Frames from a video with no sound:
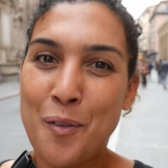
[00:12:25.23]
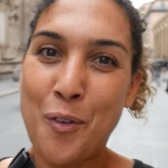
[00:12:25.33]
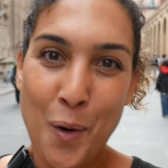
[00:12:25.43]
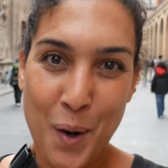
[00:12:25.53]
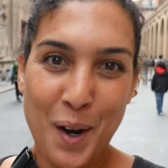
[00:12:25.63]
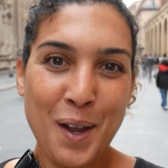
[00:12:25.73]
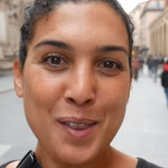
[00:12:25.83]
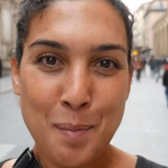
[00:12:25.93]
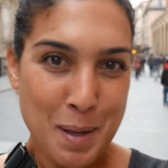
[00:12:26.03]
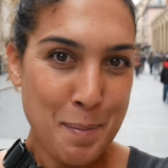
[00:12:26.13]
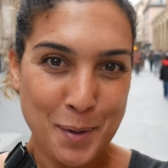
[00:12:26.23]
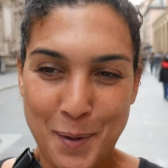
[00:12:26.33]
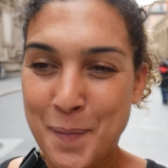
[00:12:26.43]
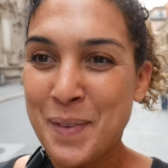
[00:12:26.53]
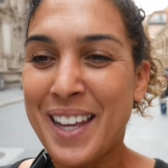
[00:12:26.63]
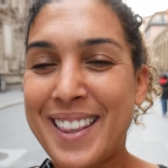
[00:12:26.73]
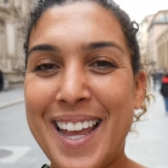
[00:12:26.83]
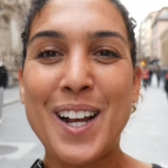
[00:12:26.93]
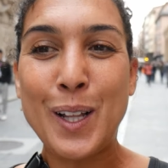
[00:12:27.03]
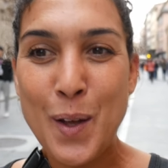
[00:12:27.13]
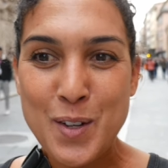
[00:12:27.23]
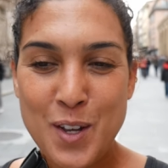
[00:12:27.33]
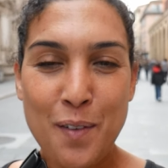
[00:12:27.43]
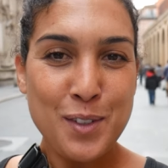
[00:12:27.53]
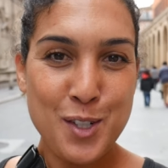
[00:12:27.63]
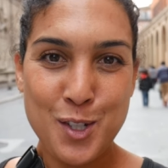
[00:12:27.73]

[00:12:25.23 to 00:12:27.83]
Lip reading: for the people. They close off the